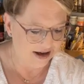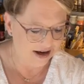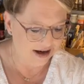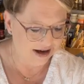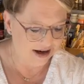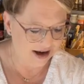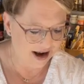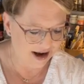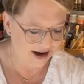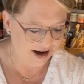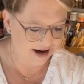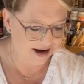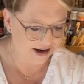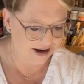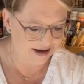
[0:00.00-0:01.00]

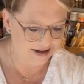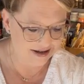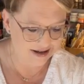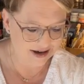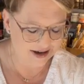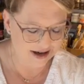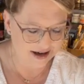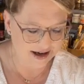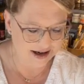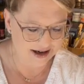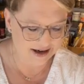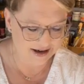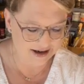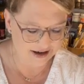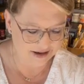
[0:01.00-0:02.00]
Yes, there I
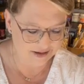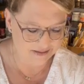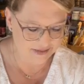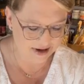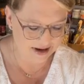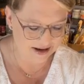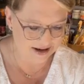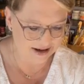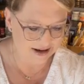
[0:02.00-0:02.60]
am.